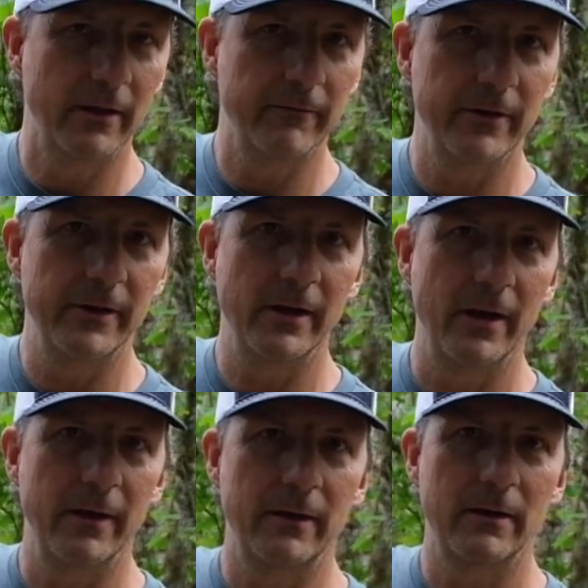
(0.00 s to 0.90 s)
a very
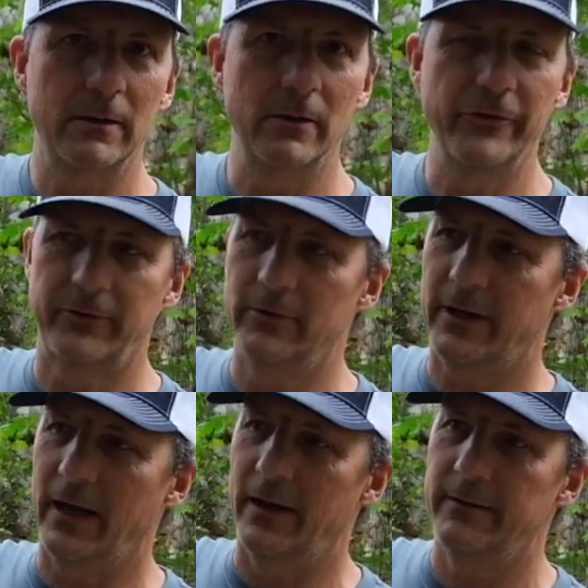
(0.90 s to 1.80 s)
close look
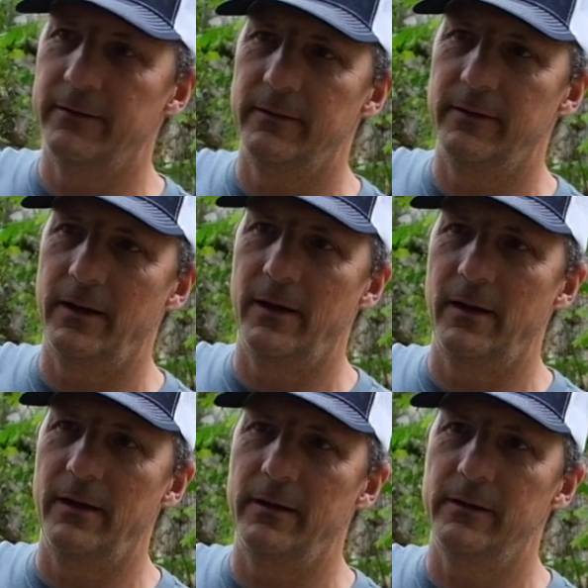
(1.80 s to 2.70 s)
at,
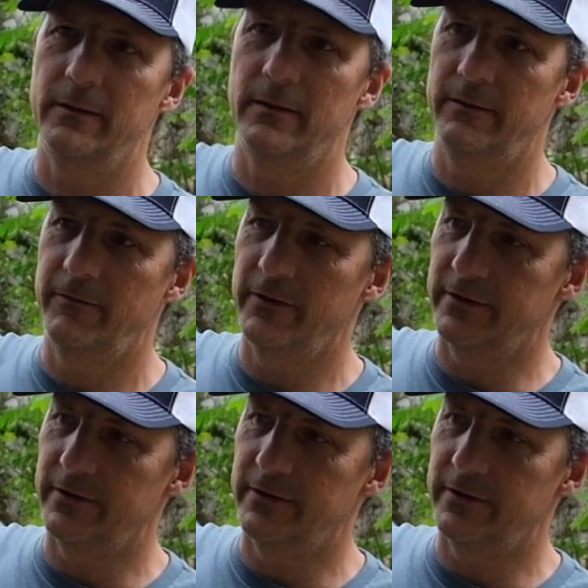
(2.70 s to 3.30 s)
a very